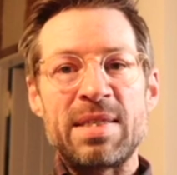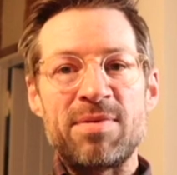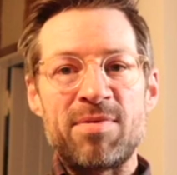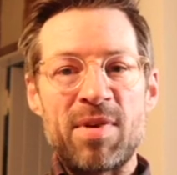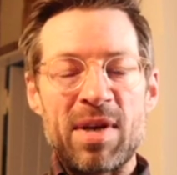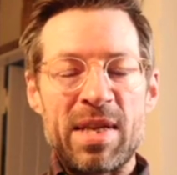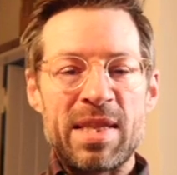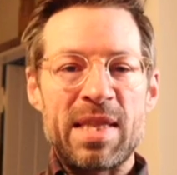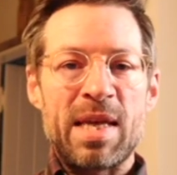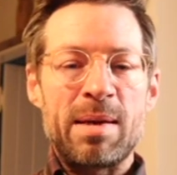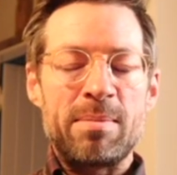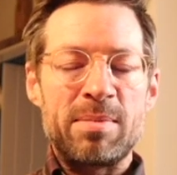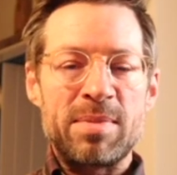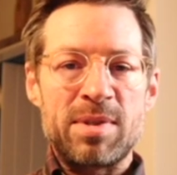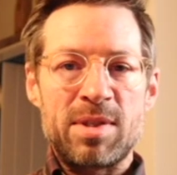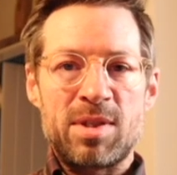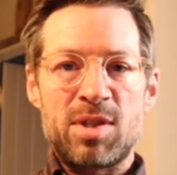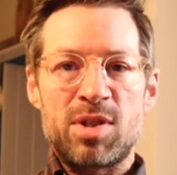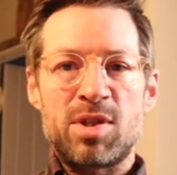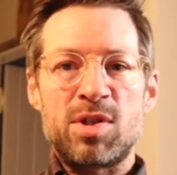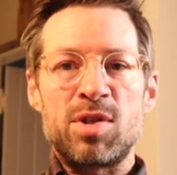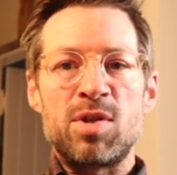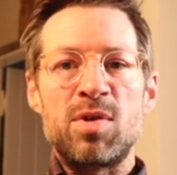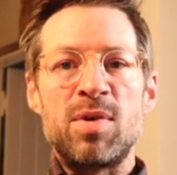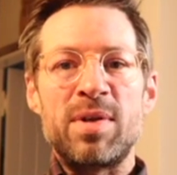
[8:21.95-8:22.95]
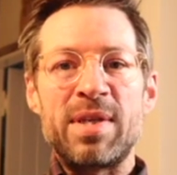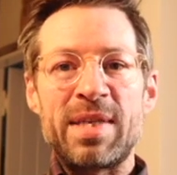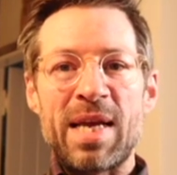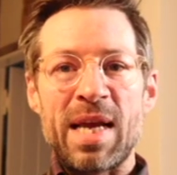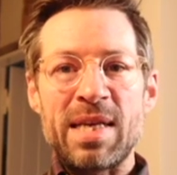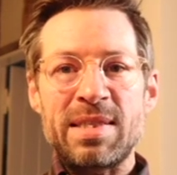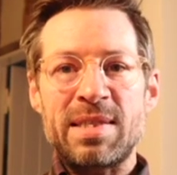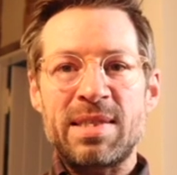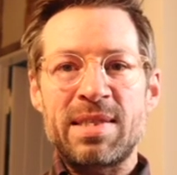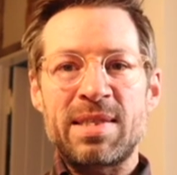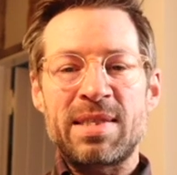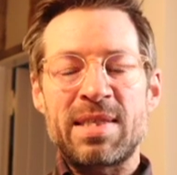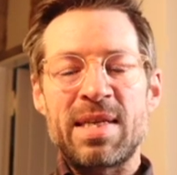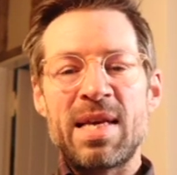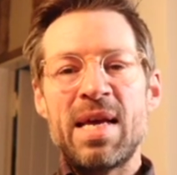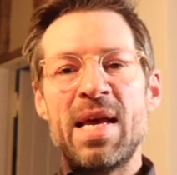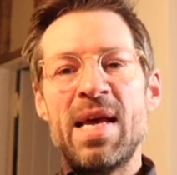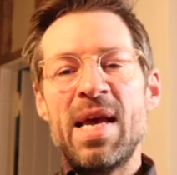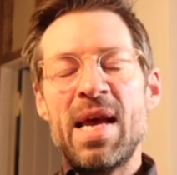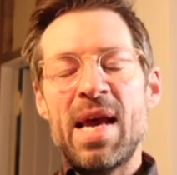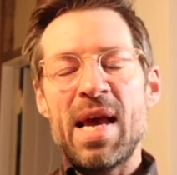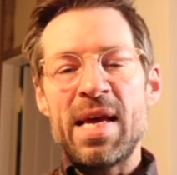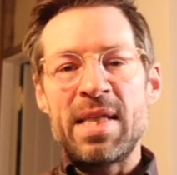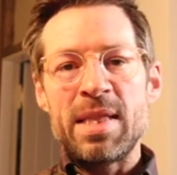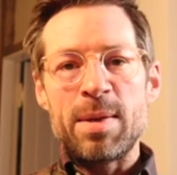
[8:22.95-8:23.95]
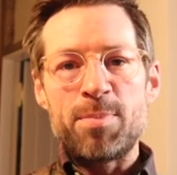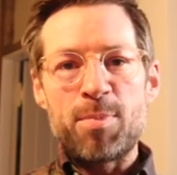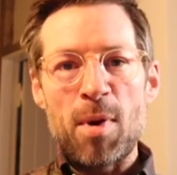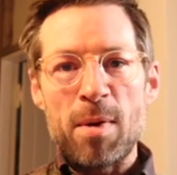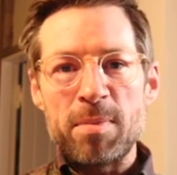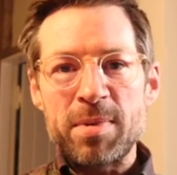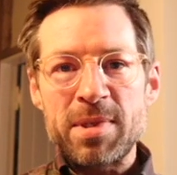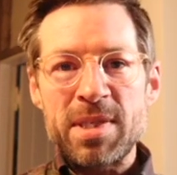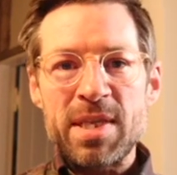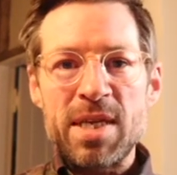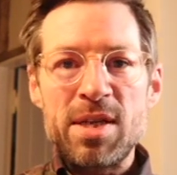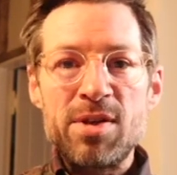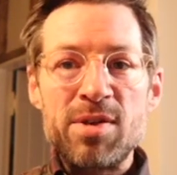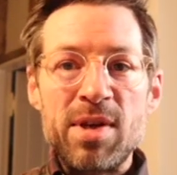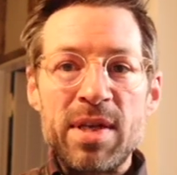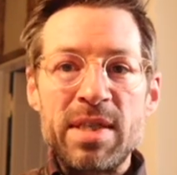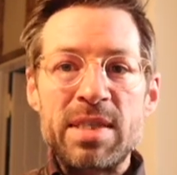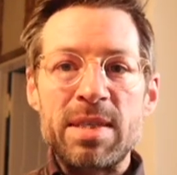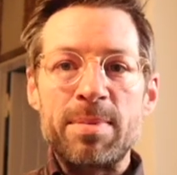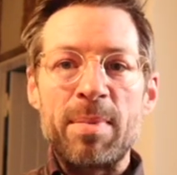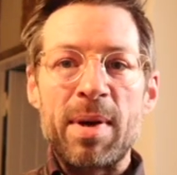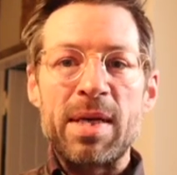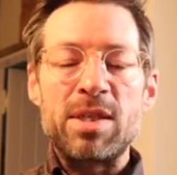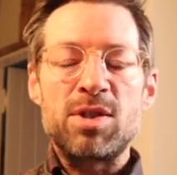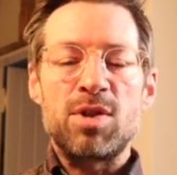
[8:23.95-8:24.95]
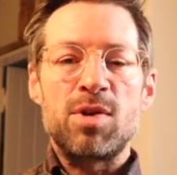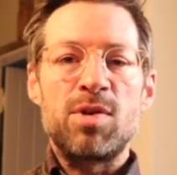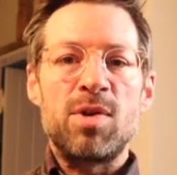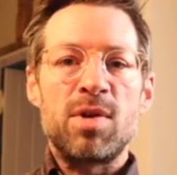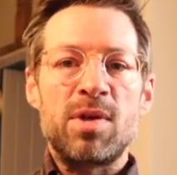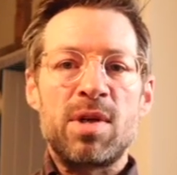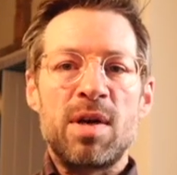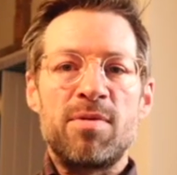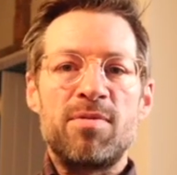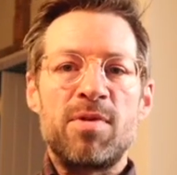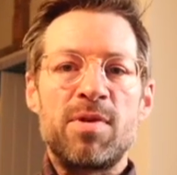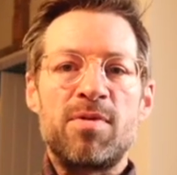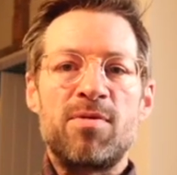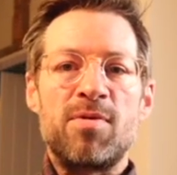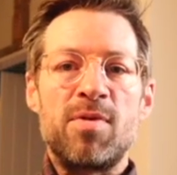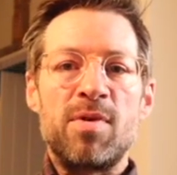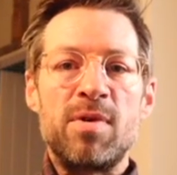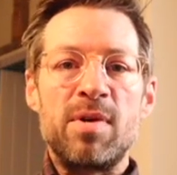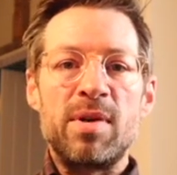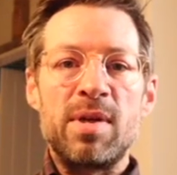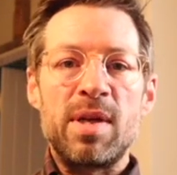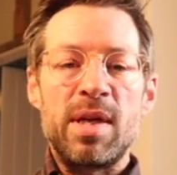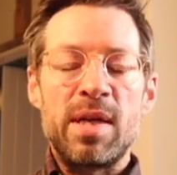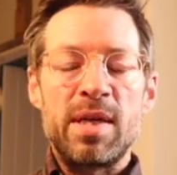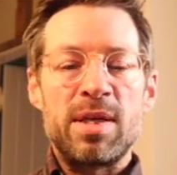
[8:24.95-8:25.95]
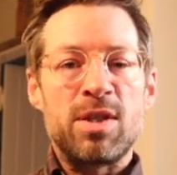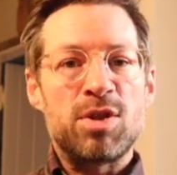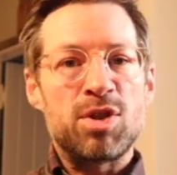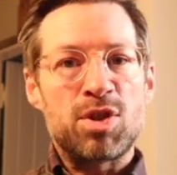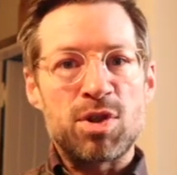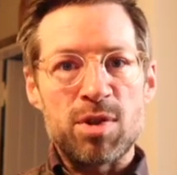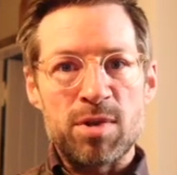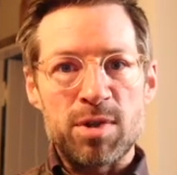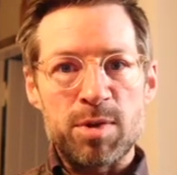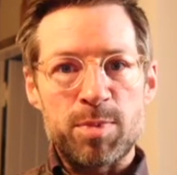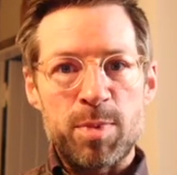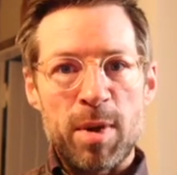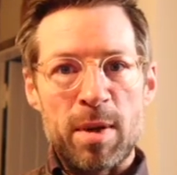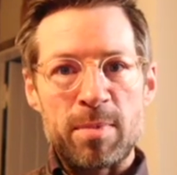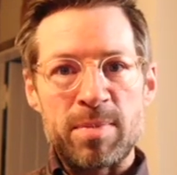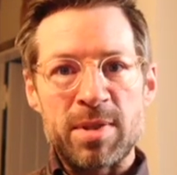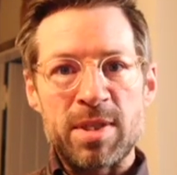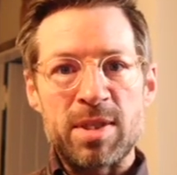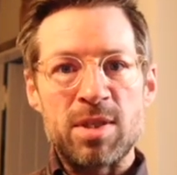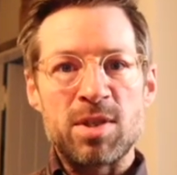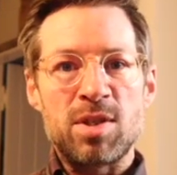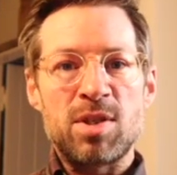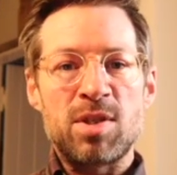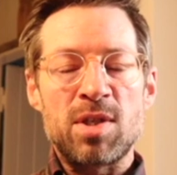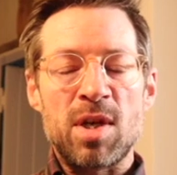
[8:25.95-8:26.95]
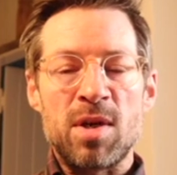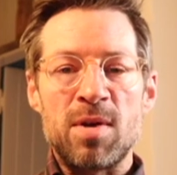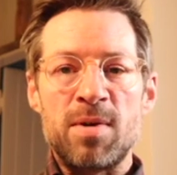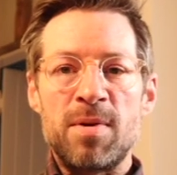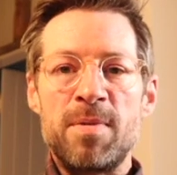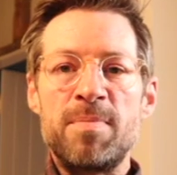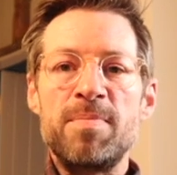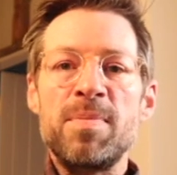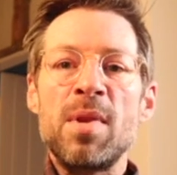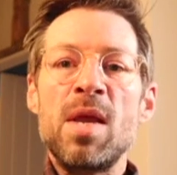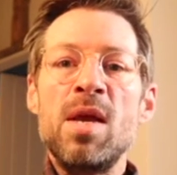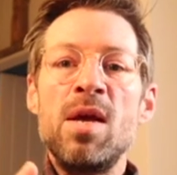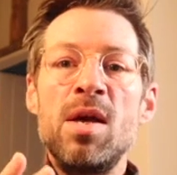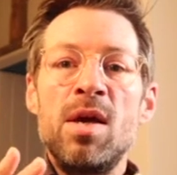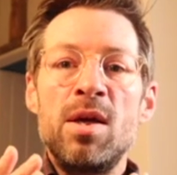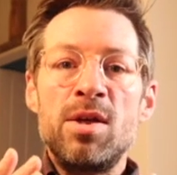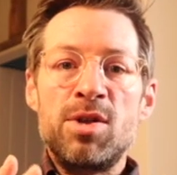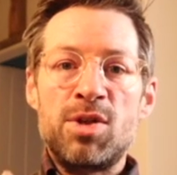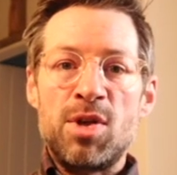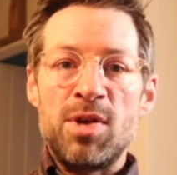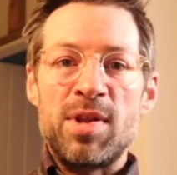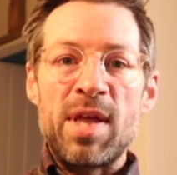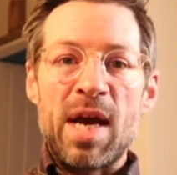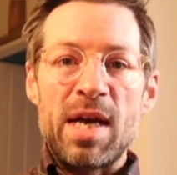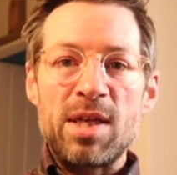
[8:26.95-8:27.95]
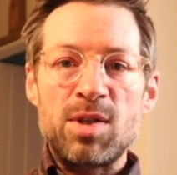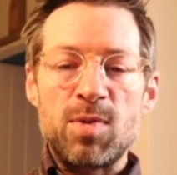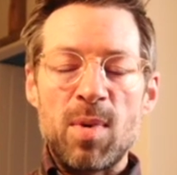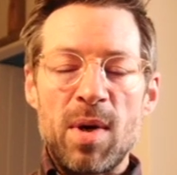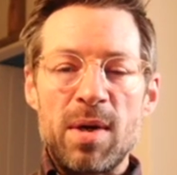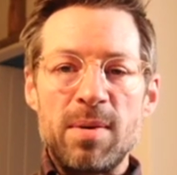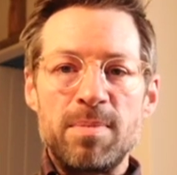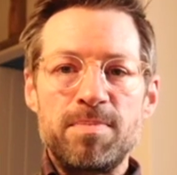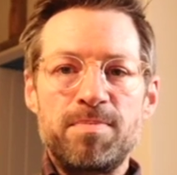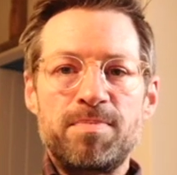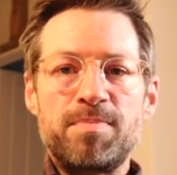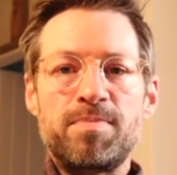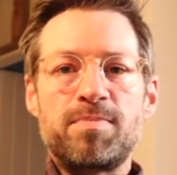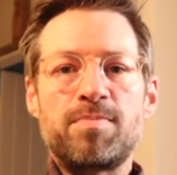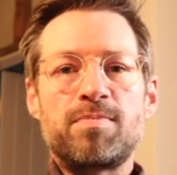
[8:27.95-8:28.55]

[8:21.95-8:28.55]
If anything happens to guests in the property, you need to make sure you're covered for insurance purposes. So do that as well.